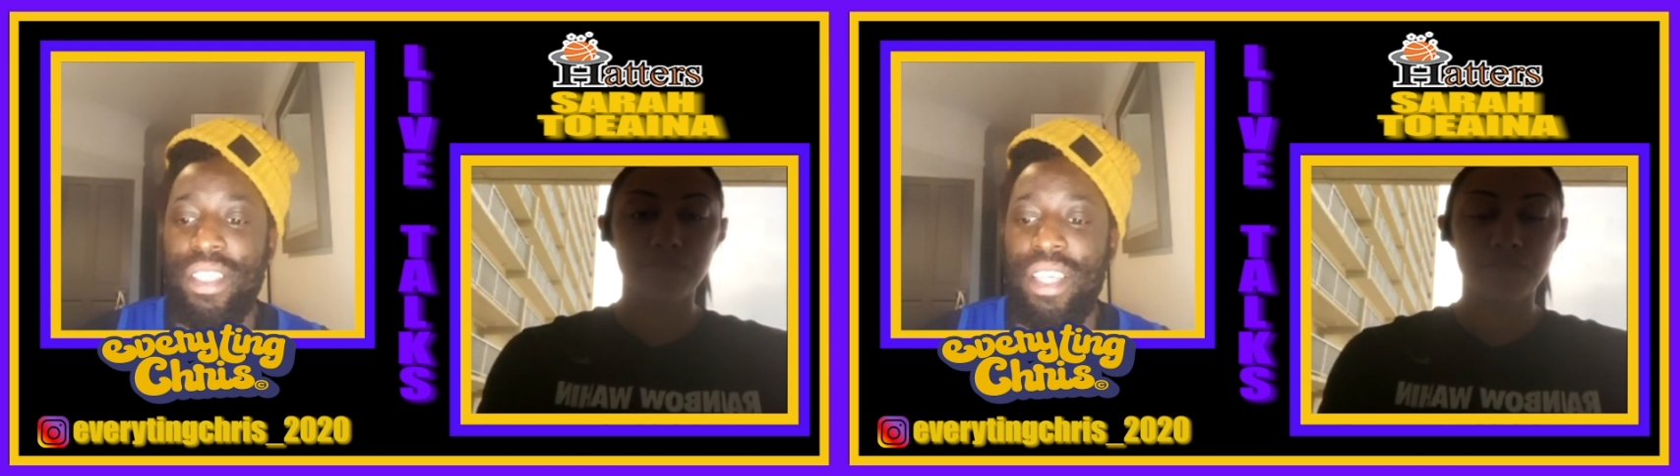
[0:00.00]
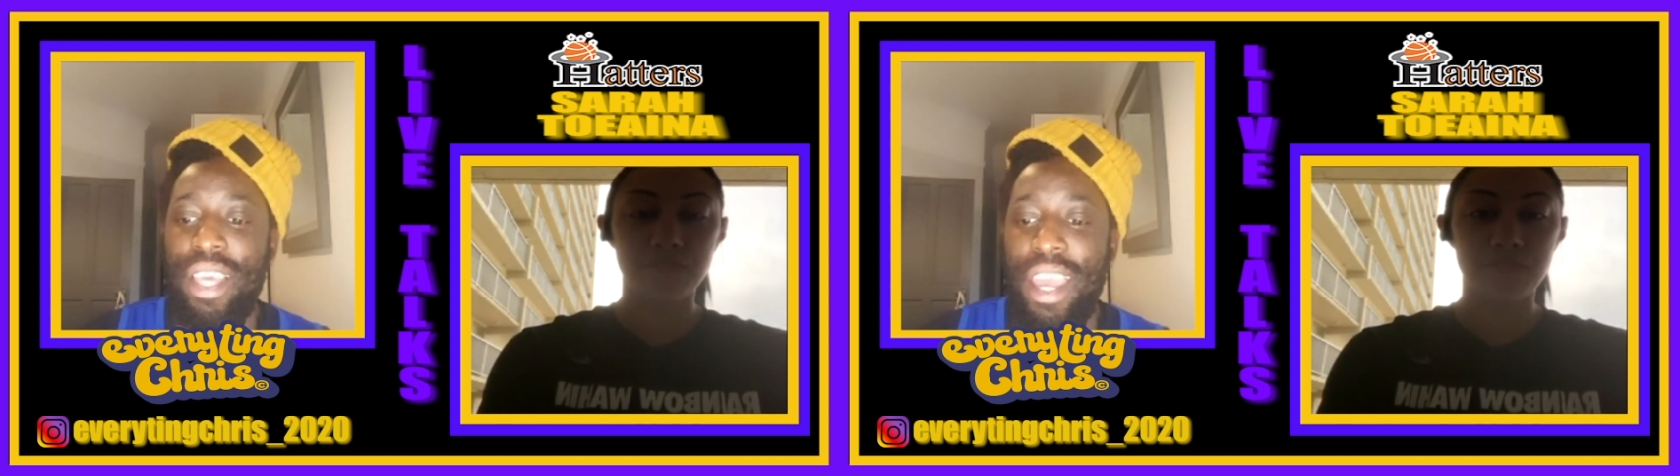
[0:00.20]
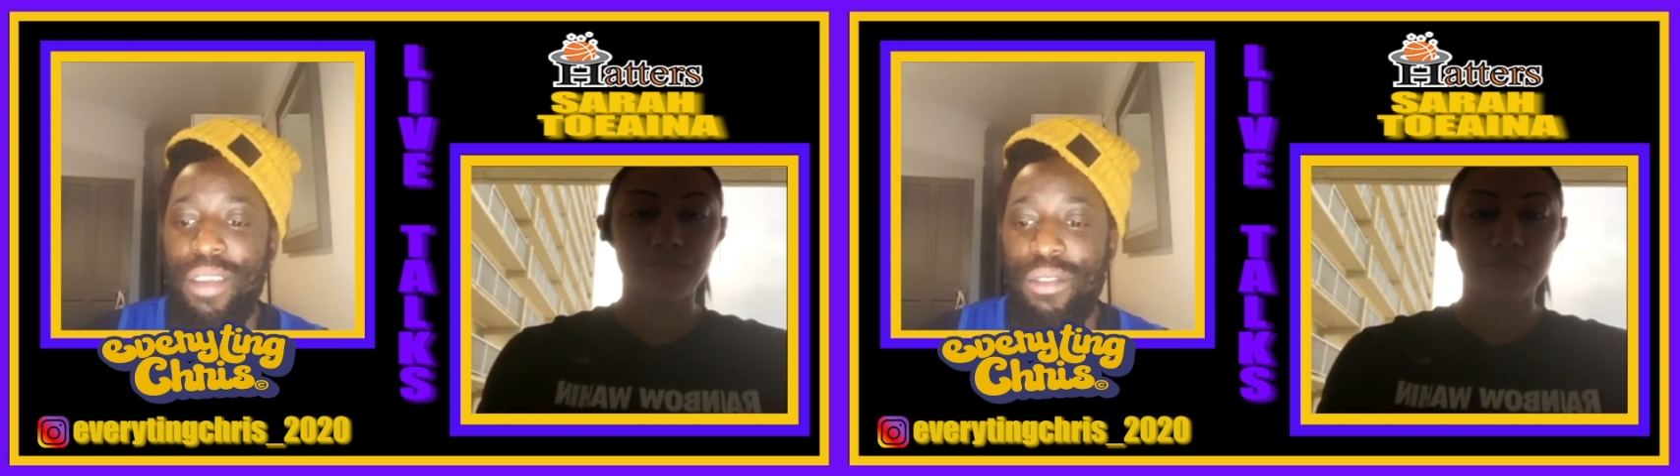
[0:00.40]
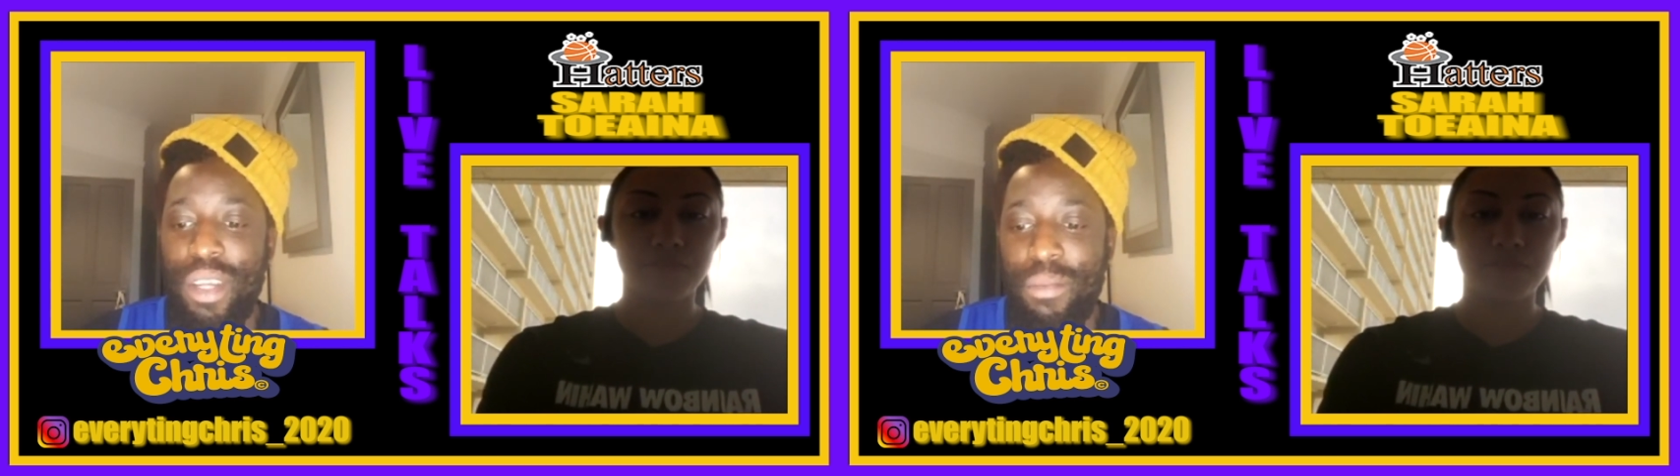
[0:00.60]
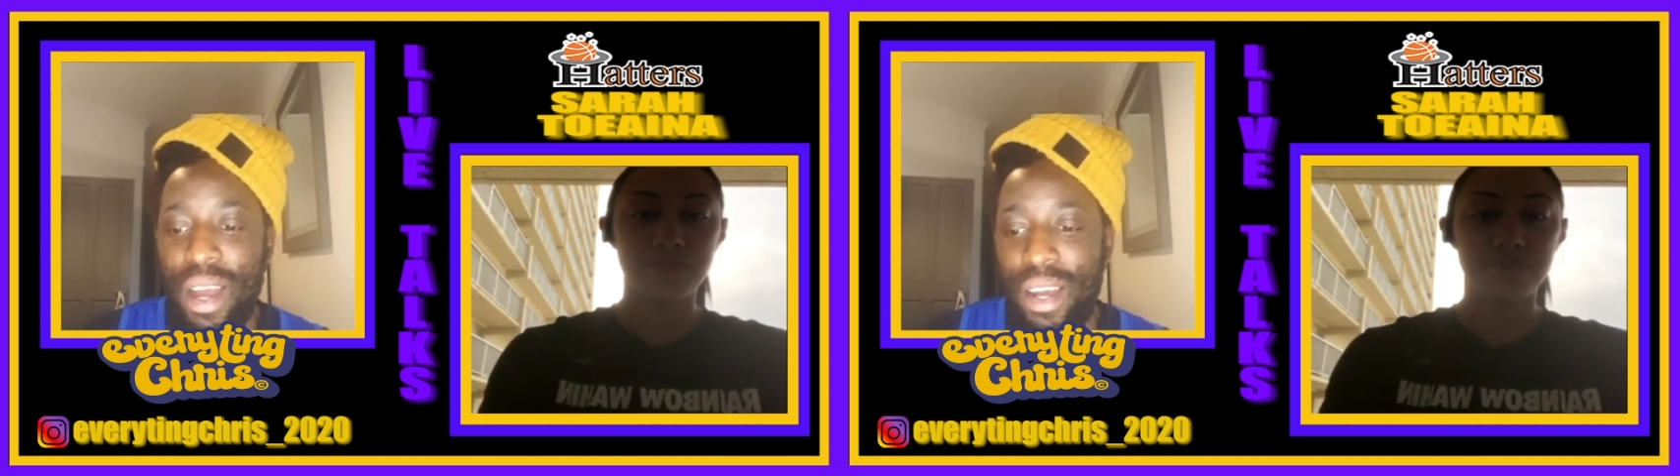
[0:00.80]
8
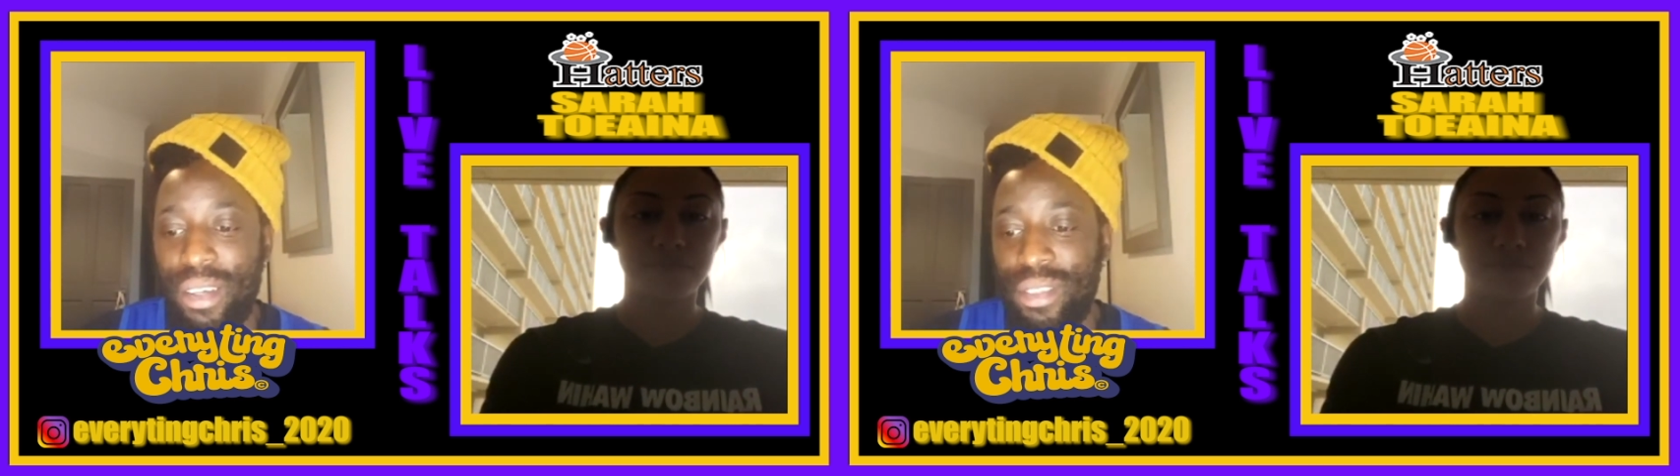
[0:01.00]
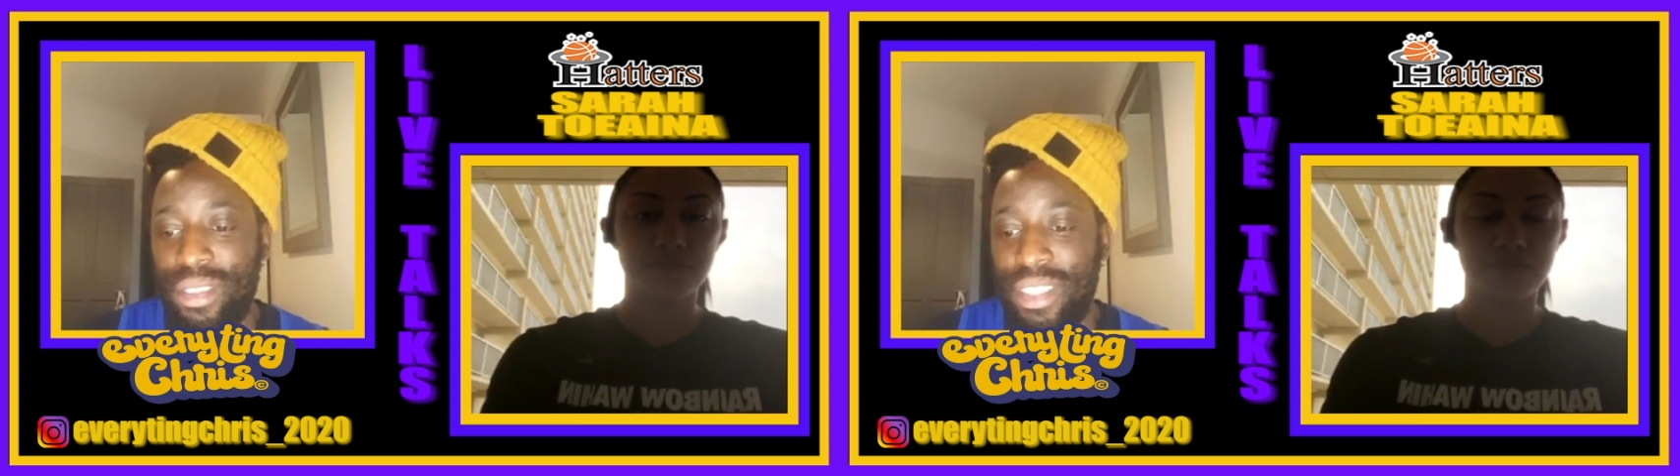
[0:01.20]
rebounds,